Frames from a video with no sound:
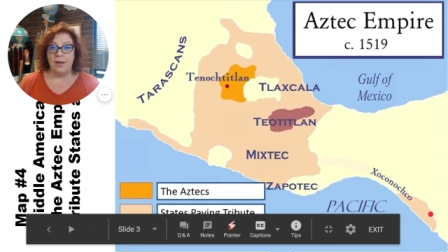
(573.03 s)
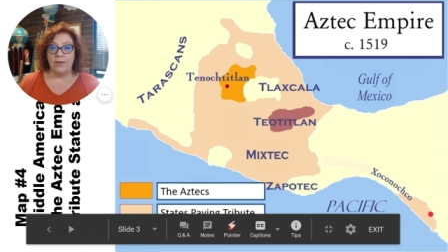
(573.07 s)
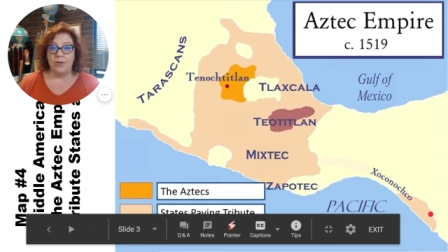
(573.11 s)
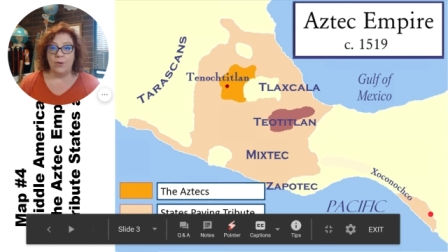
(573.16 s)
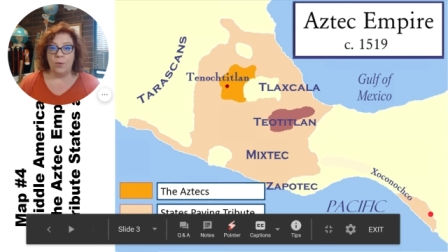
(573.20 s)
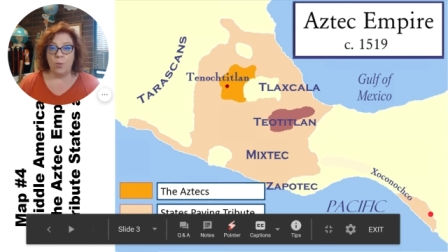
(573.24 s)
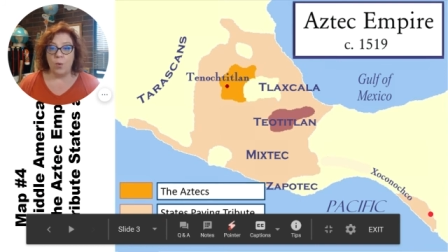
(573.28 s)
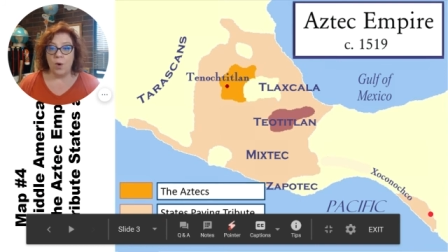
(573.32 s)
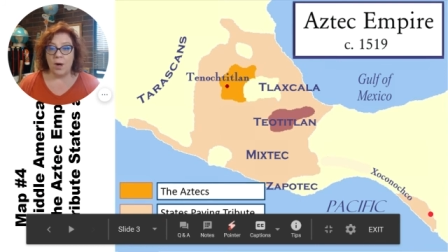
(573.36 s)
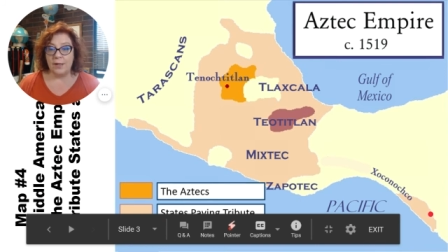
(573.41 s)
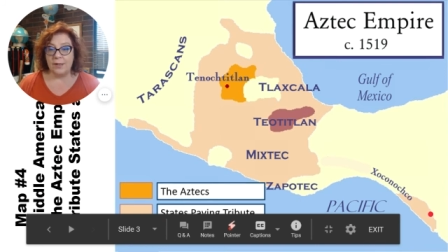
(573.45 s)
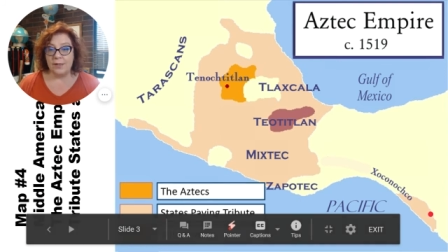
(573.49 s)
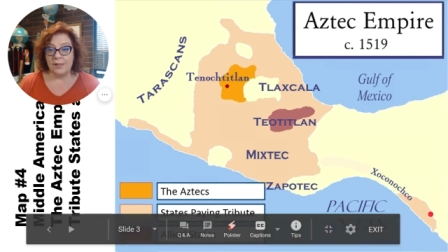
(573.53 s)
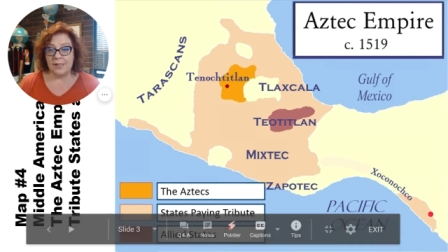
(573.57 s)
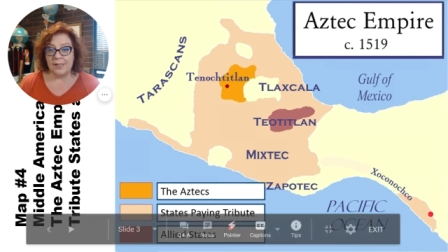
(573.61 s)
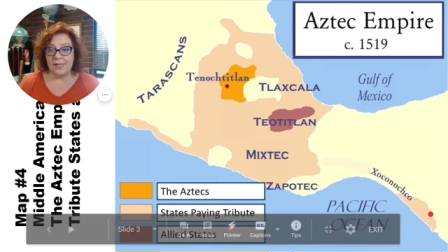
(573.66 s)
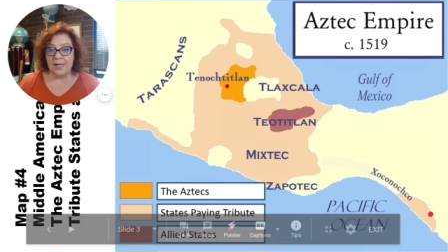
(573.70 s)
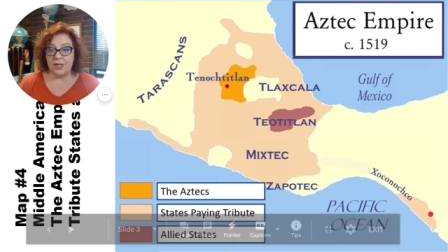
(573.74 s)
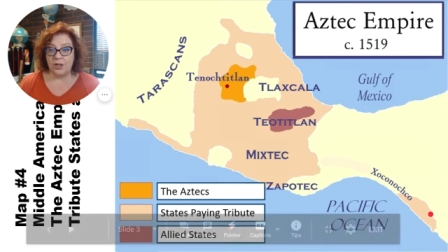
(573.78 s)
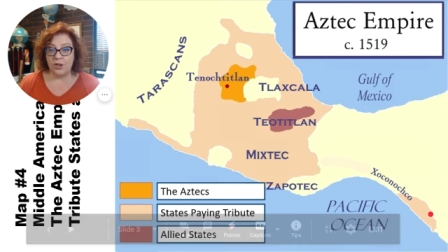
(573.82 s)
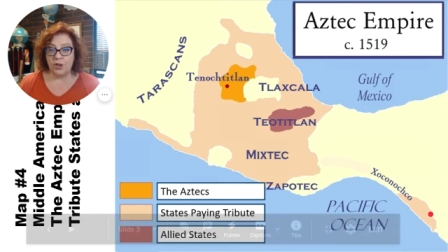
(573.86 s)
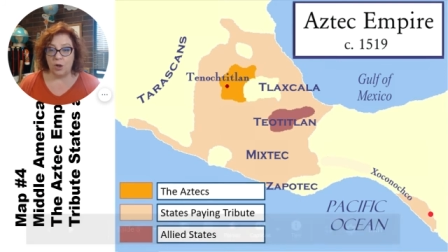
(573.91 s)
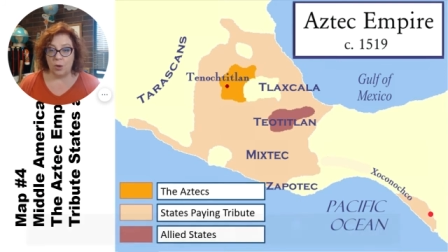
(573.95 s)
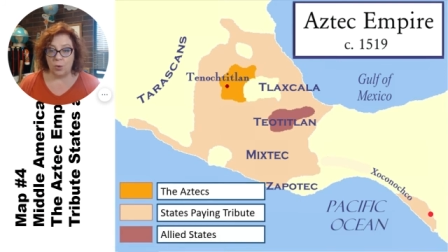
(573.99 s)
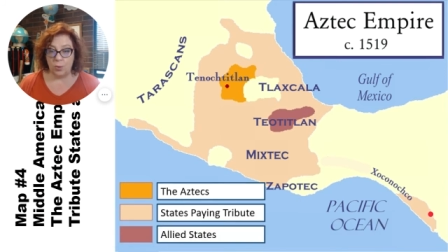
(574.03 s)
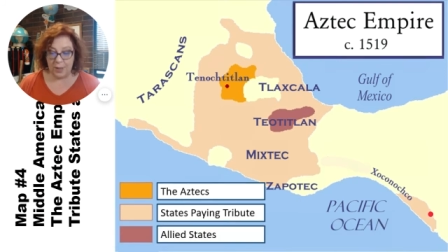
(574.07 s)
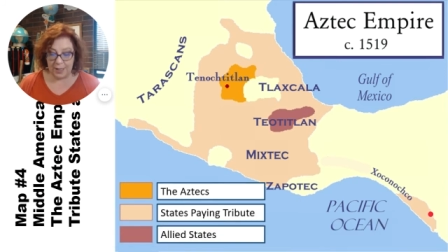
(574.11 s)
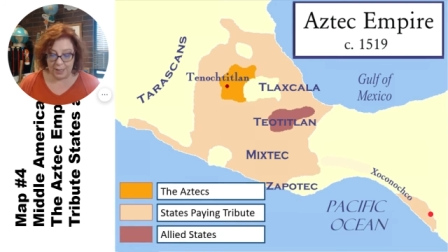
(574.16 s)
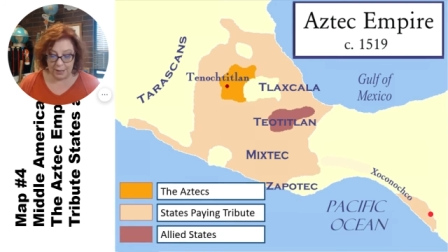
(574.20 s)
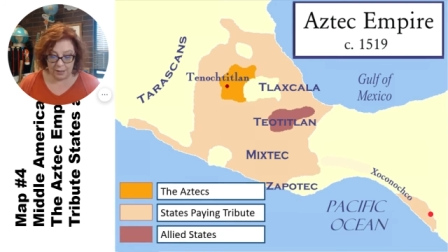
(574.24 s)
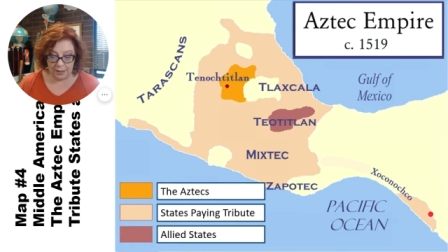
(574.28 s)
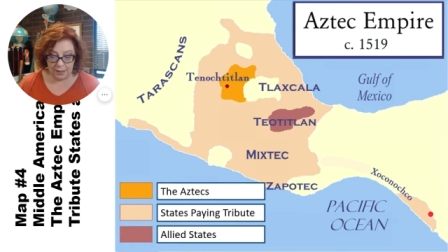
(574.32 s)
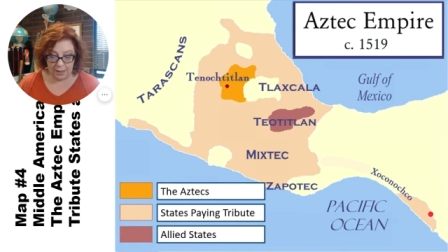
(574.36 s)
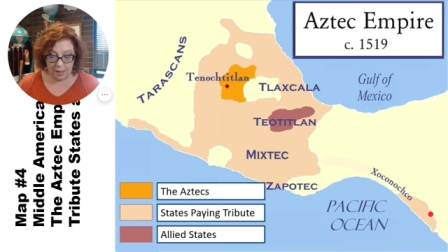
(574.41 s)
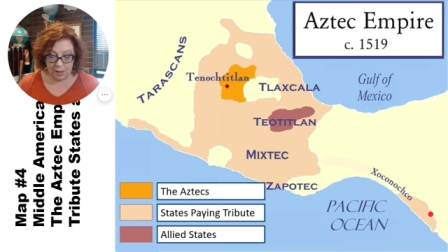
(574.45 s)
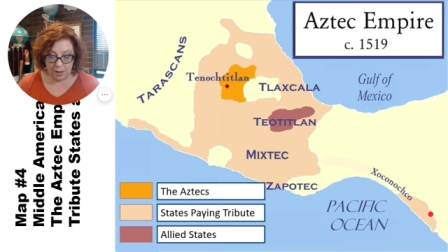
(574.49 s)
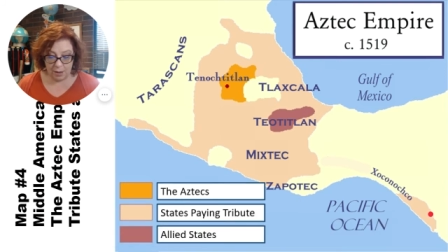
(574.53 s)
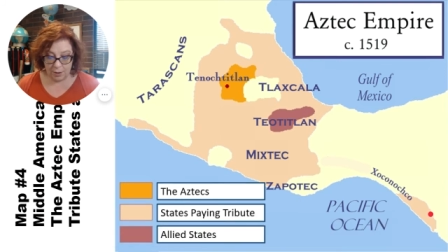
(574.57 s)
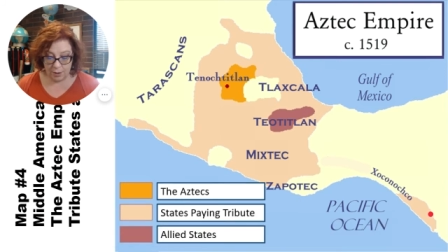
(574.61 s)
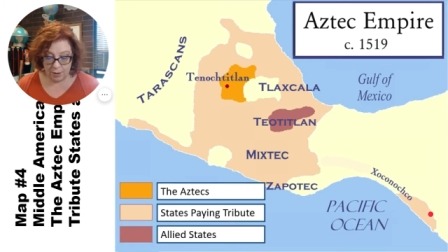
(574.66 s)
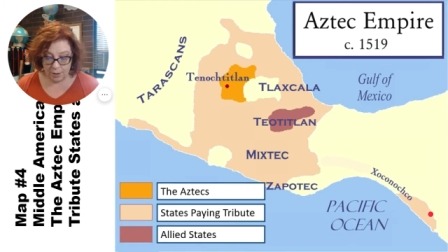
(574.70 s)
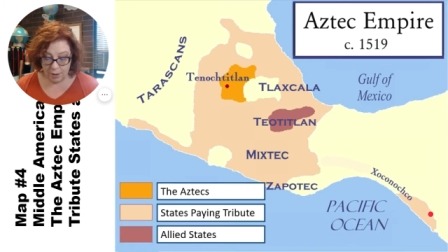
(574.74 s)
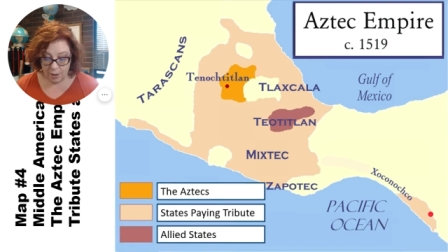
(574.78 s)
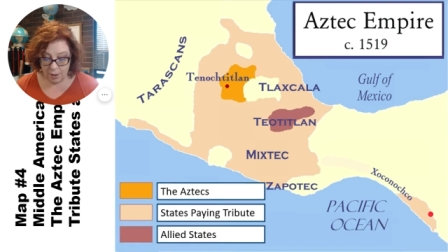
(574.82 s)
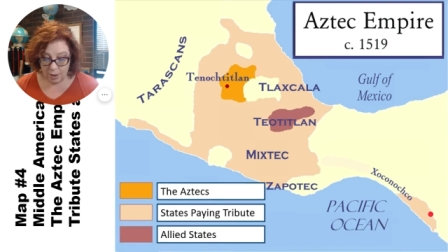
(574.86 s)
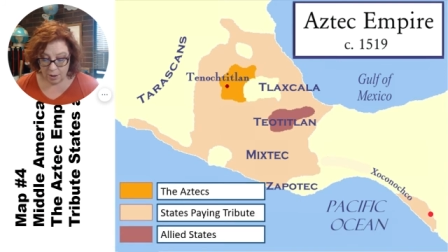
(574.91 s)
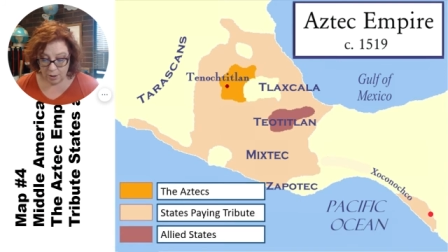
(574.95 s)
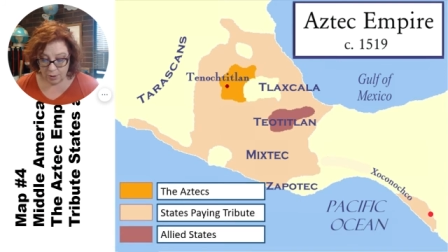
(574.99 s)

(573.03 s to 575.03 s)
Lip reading: the ones that go in there.